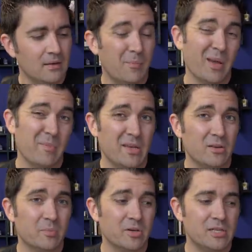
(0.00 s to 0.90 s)
it might make
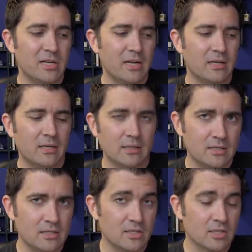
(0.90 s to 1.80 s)
you appreciate it at
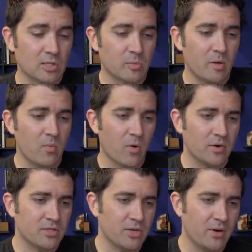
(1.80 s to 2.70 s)
least just a little bit
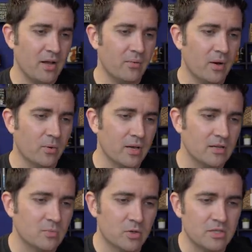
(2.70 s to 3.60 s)
more. So anyway, we'll get
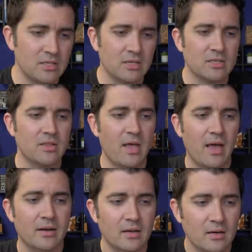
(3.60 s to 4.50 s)
into more details on
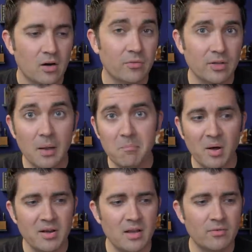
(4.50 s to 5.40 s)
that, hopefully on
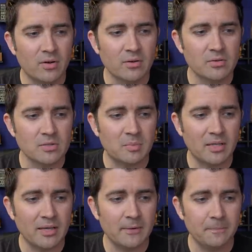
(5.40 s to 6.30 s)
Monday if all goes to
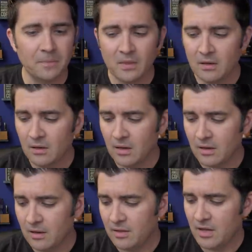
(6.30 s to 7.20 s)
plan.
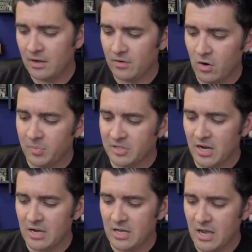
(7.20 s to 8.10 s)
Uh, and then Opus
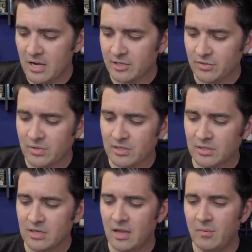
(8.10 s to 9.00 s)
eighty-eight just
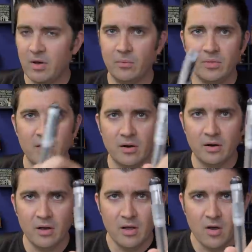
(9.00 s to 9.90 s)
recently came out with
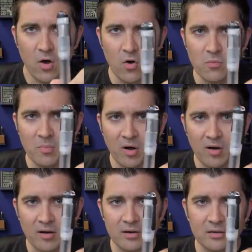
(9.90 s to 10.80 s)
their
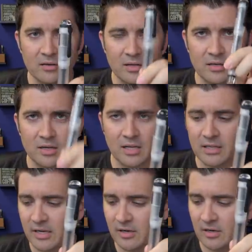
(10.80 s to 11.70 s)
Omar in a
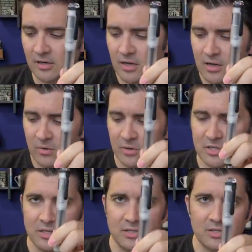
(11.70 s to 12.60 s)
clear, which
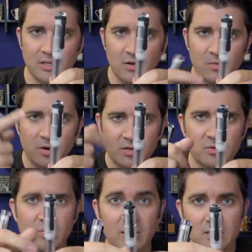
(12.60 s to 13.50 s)
is, the Omar is
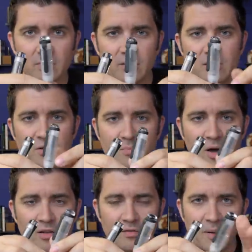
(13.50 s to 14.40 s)
a relatively new
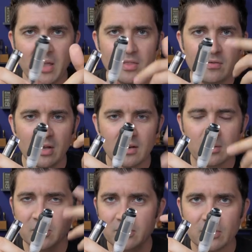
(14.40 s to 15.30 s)
model of pen. They've got a
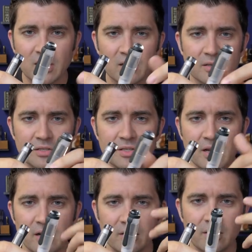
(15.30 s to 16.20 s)
couple different colors
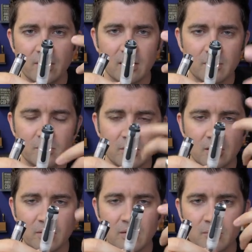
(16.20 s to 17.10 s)
there. They've got a, you
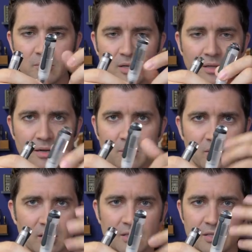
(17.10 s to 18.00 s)
know, a, like a
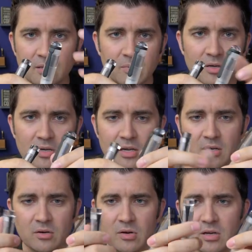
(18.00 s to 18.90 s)
bronze and a burgundy
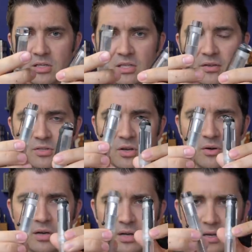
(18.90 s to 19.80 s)
and a green and stuff.
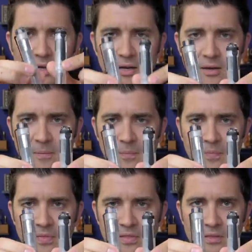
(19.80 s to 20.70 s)
So
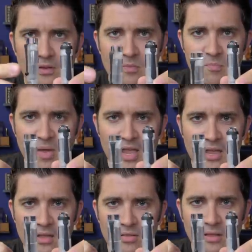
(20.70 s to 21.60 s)
um, you
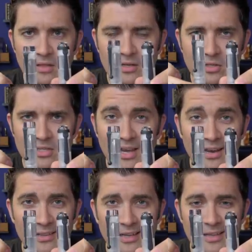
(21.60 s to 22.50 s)
may think that it looks
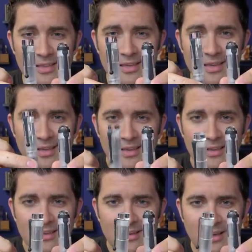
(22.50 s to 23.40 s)
kind of like the
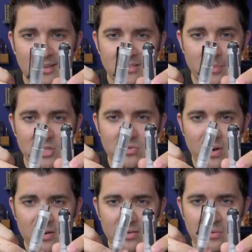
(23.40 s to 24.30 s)
Uh,
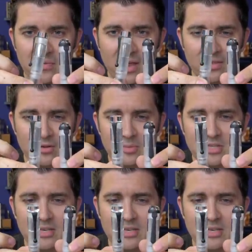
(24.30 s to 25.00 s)
demonstrator that we've had, the Opus